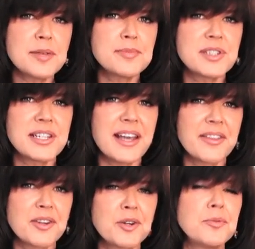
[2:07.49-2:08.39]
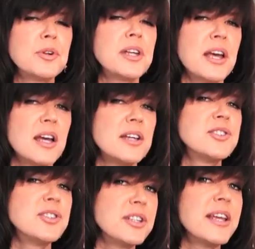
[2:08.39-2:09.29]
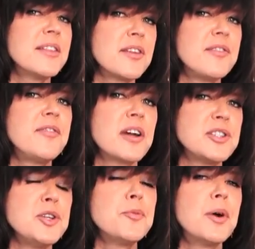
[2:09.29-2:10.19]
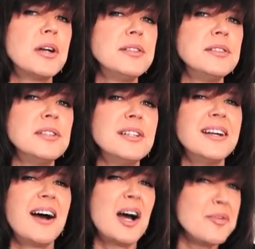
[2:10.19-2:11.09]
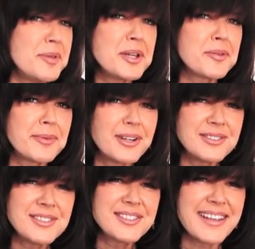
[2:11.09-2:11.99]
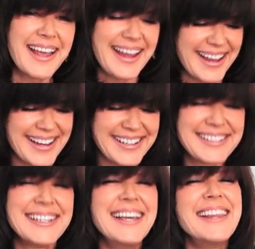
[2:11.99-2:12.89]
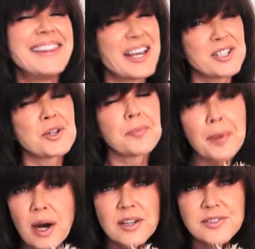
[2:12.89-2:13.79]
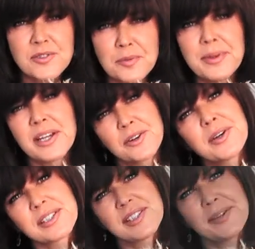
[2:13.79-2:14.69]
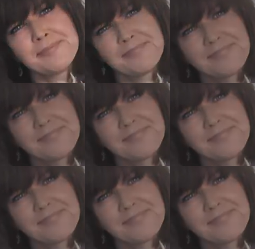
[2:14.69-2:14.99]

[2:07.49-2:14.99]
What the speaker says: tips together should get the effect you want. I'm Inger Martens, and that's your pause for a minute quick tip.